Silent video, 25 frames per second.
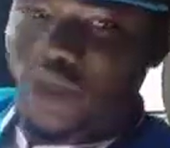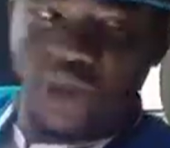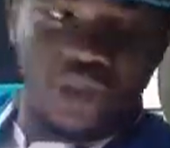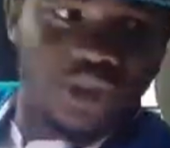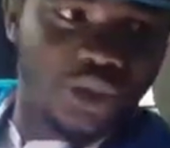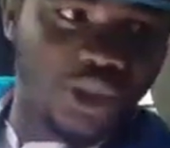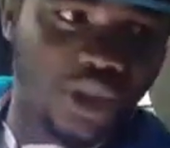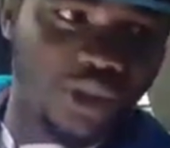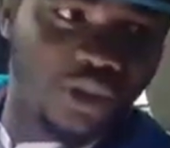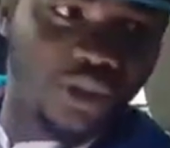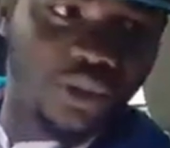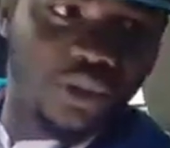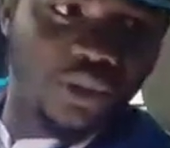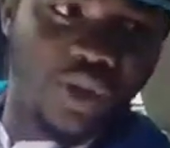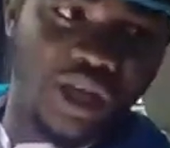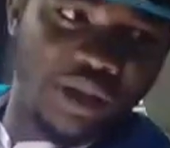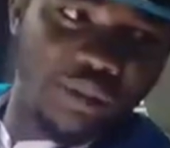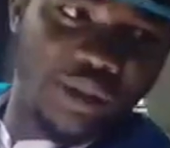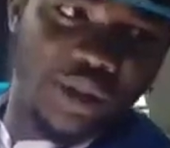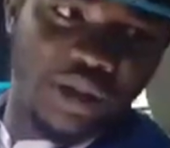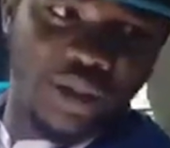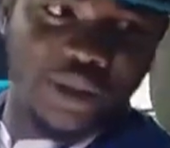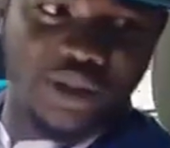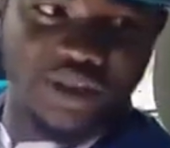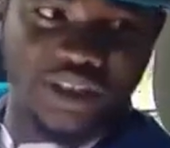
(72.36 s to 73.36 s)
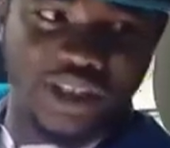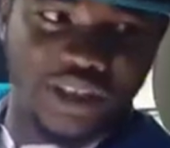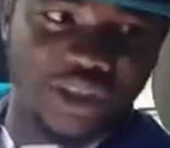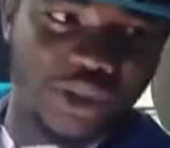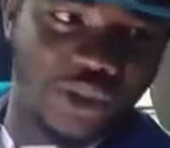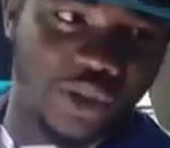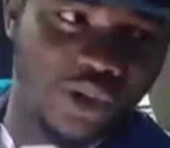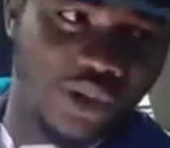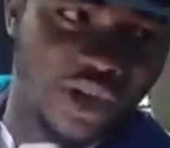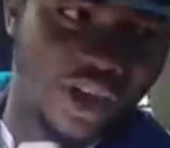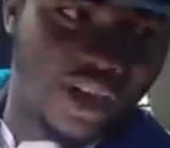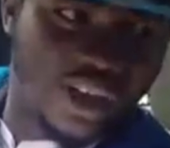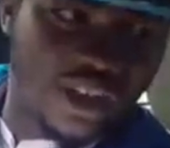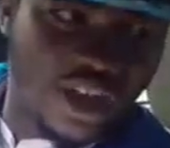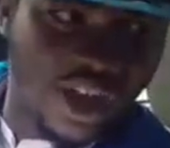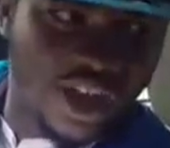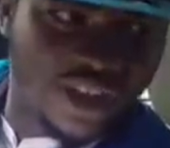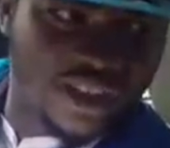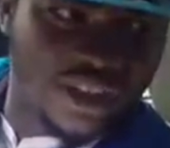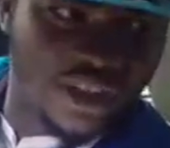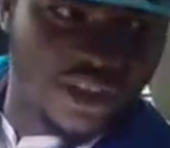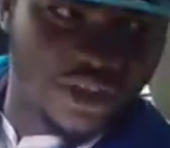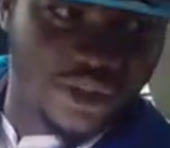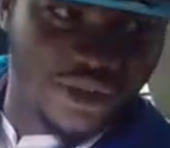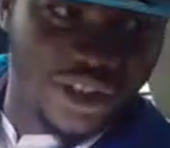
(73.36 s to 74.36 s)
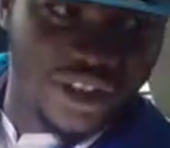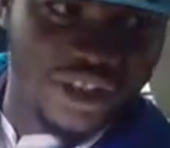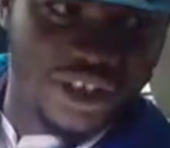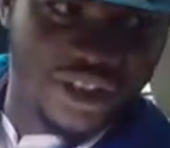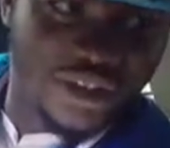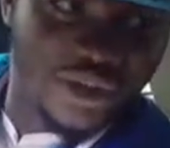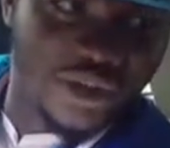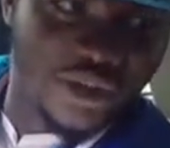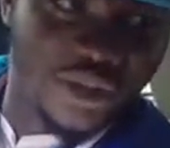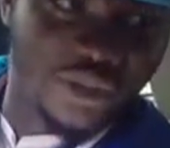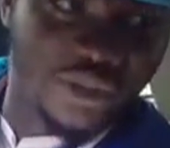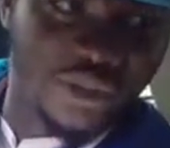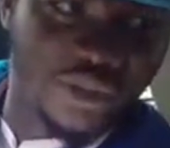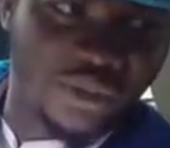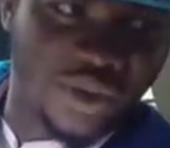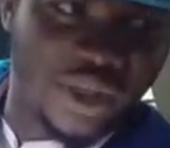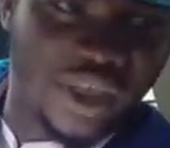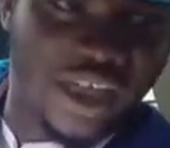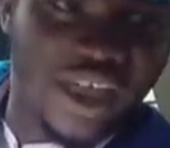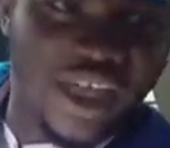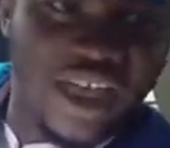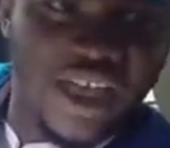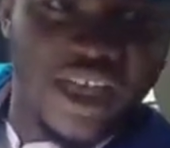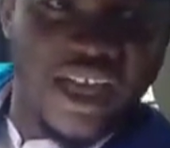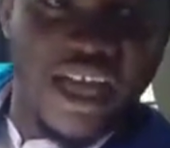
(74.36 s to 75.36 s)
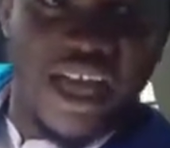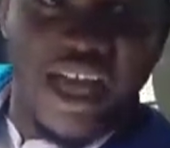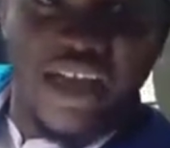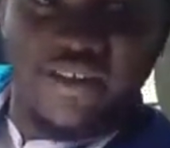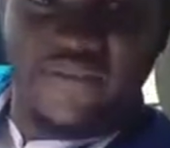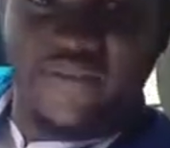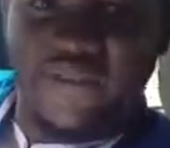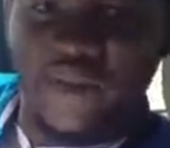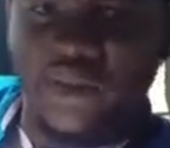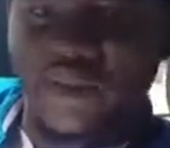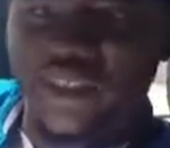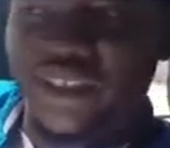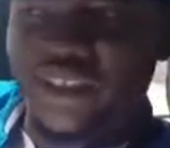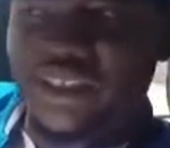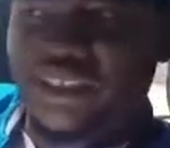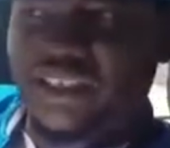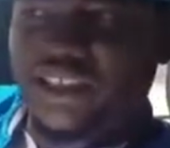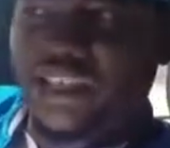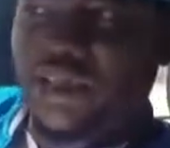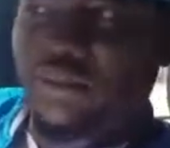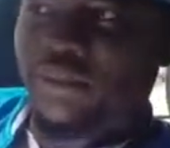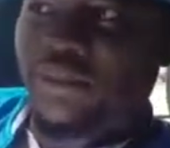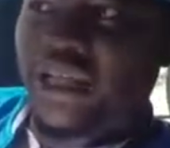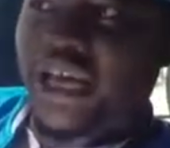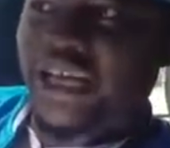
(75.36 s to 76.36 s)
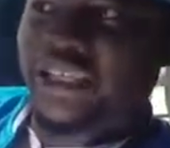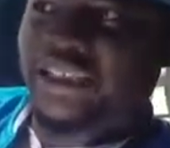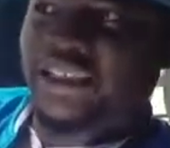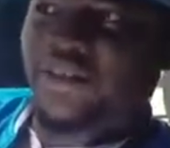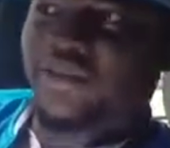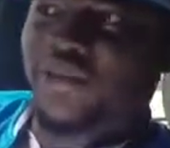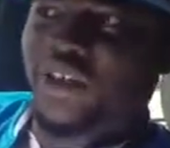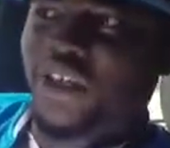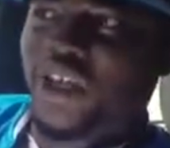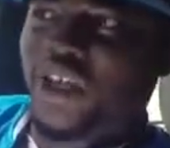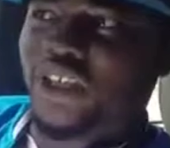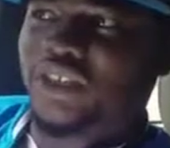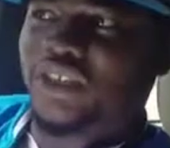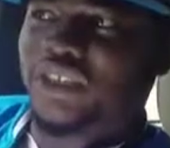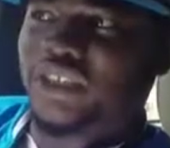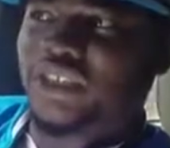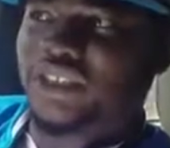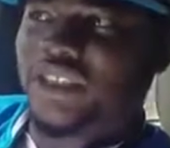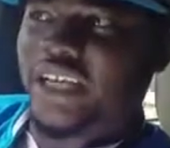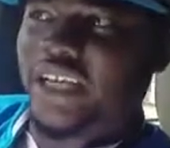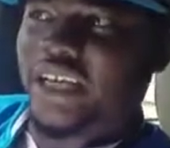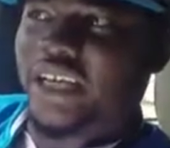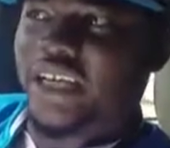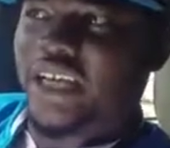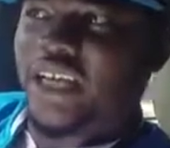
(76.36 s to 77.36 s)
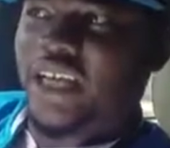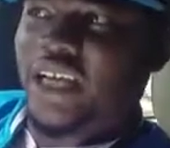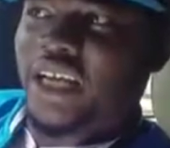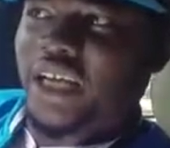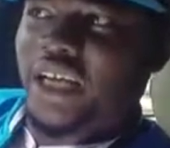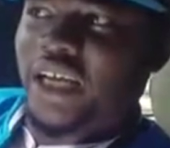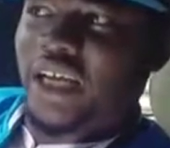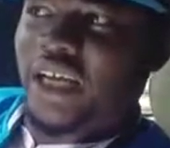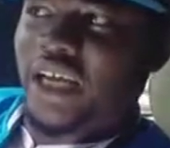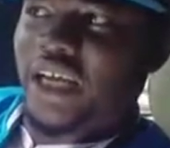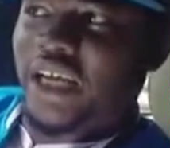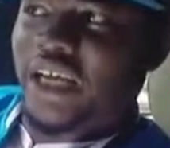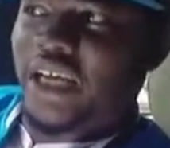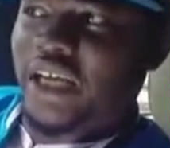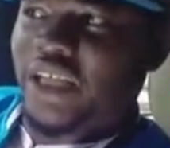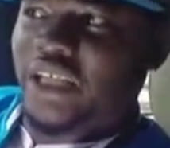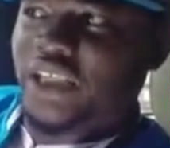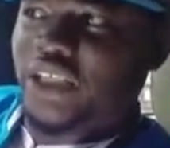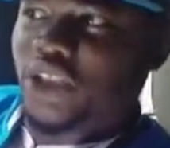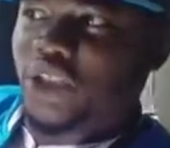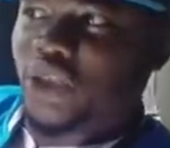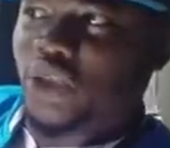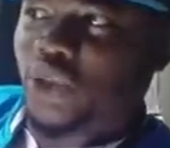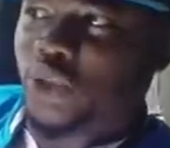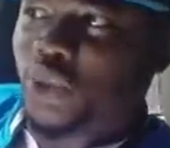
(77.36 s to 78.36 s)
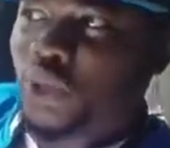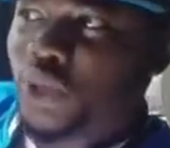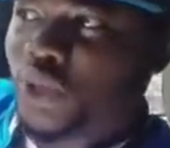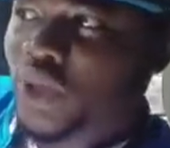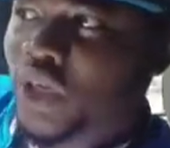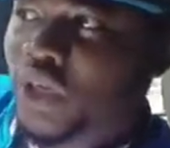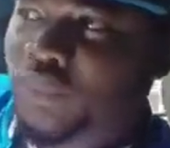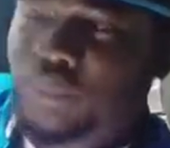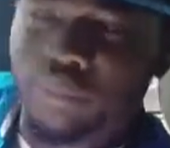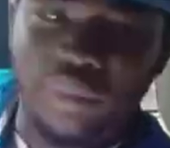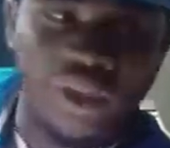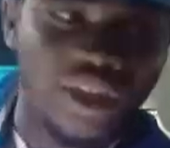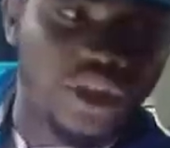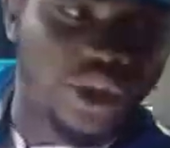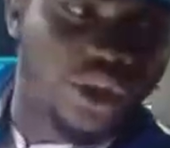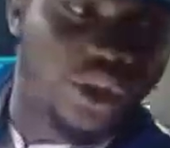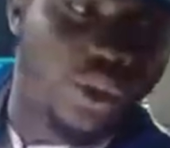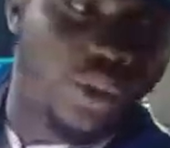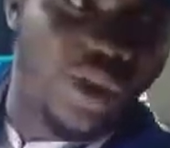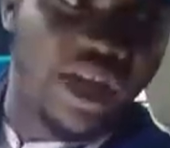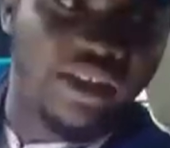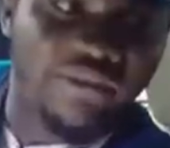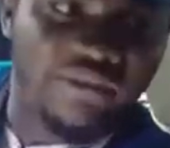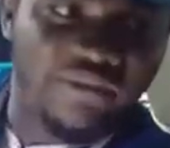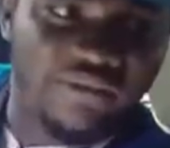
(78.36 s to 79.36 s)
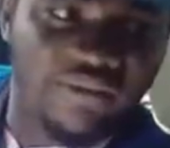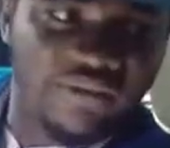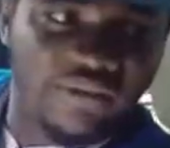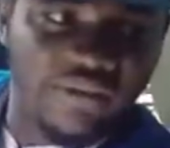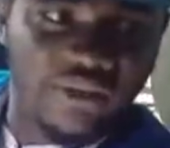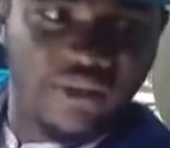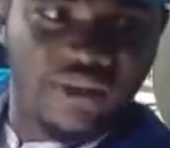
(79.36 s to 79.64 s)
in a certain way because they saw an artist dress in a certain way. I feel in the same light, if an artist said, do not beat your wife